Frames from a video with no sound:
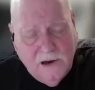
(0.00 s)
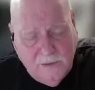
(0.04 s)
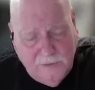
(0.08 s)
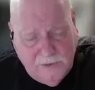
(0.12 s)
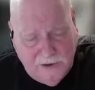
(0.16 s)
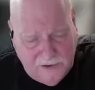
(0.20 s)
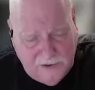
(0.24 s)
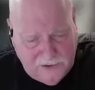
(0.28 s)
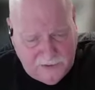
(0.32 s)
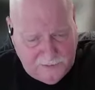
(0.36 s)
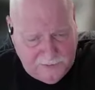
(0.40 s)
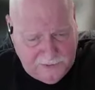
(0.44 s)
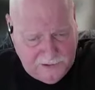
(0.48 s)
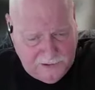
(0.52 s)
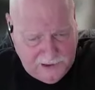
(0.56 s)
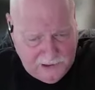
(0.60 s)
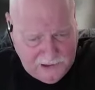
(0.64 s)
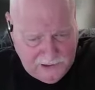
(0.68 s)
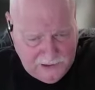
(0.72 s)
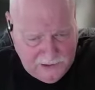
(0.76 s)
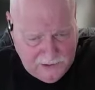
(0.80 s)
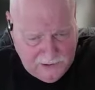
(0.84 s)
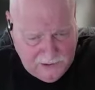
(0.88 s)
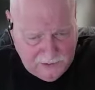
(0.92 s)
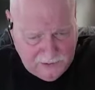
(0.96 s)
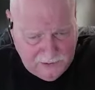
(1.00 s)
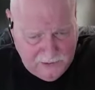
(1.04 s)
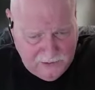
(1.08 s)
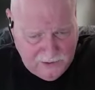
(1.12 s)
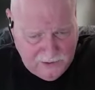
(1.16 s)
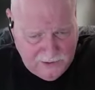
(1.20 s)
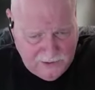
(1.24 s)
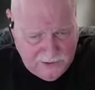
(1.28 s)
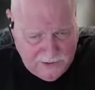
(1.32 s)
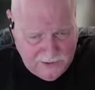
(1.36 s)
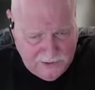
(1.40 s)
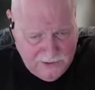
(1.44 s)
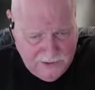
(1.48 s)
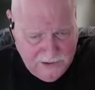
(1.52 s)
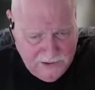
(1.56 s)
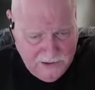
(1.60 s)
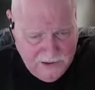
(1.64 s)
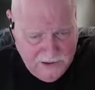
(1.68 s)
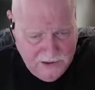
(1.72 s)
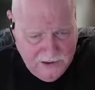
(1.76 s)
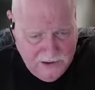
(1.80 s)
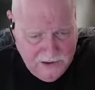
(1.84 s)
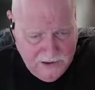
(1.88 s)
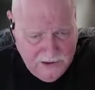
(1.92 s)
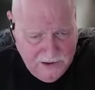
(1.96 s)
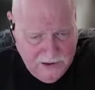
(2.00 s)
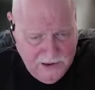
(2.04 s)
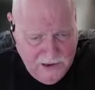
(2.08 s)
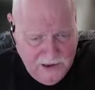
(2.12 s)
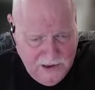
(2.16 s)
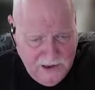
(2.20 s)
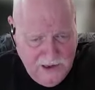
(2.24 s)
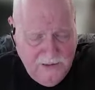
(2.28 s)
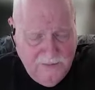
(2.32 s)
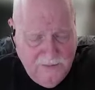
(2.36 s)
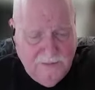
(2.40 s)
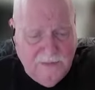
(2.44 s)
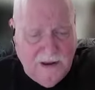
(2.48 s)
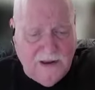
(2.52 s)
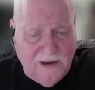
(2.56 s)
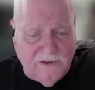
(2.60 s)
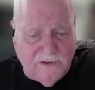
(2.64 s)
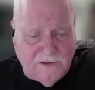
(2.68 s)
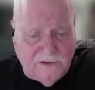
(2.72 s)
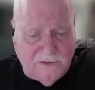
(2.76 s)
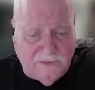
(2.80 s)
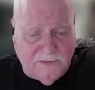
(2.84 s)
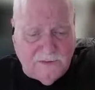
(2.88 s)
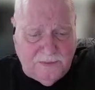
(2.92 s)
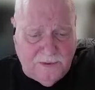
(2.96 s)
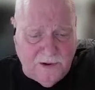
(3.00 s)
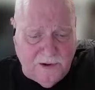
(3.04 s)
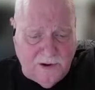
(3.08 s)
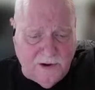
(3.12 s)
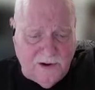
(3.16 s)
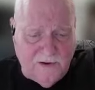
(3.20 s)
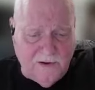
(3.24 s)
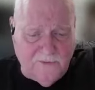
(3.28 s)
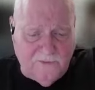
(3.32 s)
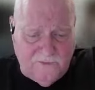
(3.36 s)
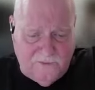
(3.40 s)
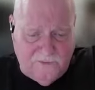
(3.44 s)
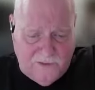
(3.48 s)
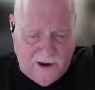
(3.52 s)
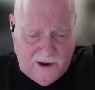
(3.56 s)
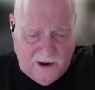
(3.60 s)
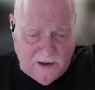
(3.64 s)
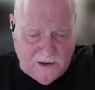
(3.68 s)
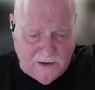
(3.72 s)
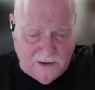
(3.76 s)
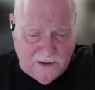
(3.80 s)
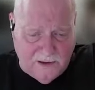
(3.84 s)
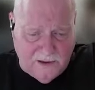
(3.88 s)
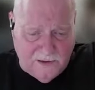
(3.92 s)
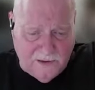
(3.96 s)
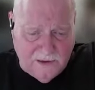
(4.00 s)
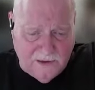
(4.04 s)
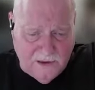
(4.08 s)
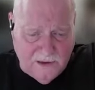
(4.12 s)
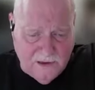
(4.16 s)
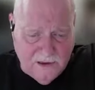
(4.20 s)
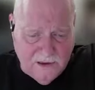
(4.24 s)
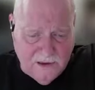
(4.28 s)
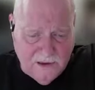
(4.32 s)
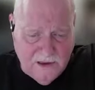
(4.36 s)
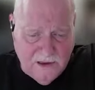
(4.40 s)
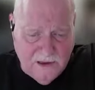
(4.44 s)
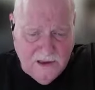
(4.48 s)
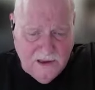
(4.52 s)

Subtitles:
Hear me speedily, O Lord. My spirit faileth.